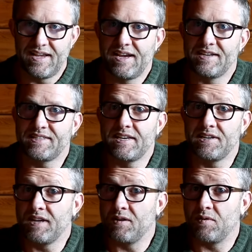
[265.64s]
You just need to
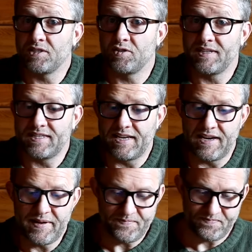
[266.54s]
do that once or twice a
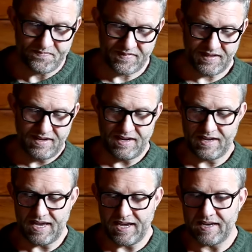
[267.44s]
day.
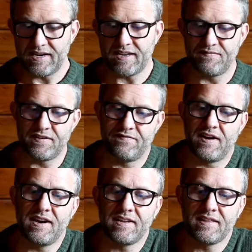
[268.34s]
Again, if you're
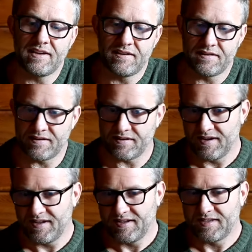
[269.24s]
finding that your
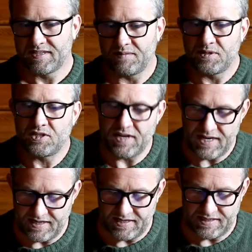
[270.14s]

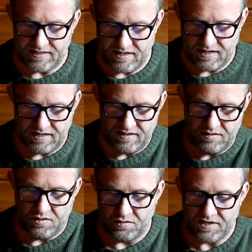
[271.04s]
substrate is not
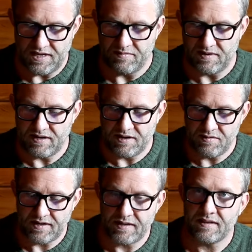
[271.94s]
holding humidity
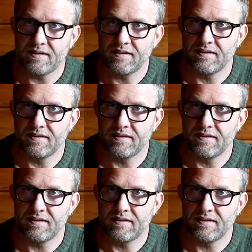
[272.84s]
well,